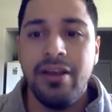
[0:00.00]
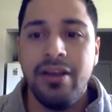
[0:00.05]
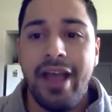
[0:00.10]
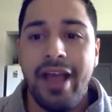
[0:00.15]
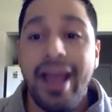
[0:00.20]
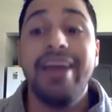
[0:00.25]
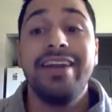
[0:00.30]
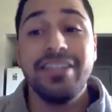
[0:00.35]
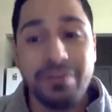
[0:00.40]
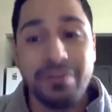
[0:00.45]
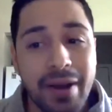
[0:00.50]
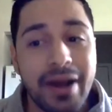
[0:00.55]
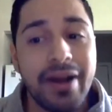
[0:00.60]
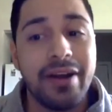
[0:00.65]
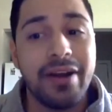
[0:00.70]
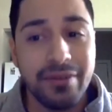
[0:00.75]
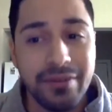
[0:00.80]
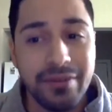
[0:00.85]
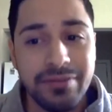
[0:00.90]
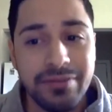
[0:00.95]
And
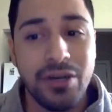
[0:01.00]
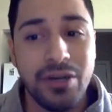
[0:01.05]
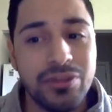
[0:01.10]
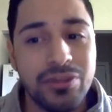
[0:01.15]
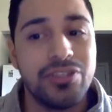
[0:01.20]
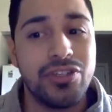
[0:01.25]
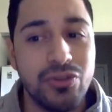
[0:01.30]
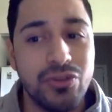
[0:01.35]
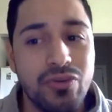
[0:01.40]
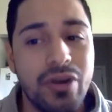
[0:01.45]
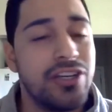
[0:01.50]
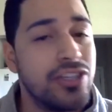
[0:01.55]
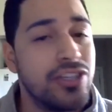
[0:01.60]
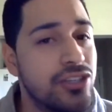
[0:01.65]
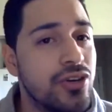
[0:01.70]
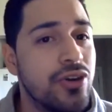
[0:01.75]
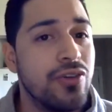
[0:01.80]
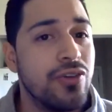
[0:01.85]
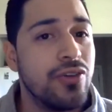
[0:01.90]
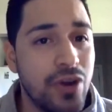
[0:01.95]
inspire folks to
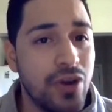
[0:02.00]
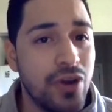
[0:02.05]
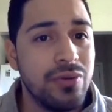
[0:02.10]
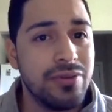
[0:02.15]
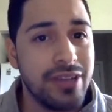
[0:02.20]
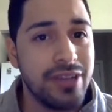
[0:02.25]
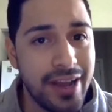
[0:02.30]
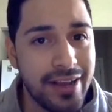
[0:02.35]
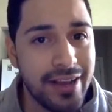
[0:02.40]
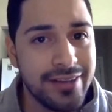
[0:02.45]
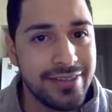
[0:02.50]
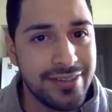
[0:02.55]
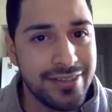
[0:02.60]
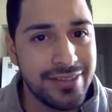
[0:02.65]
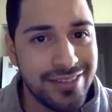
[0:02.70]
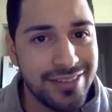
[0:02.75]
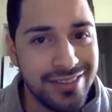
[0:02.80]
register to vote. Yes.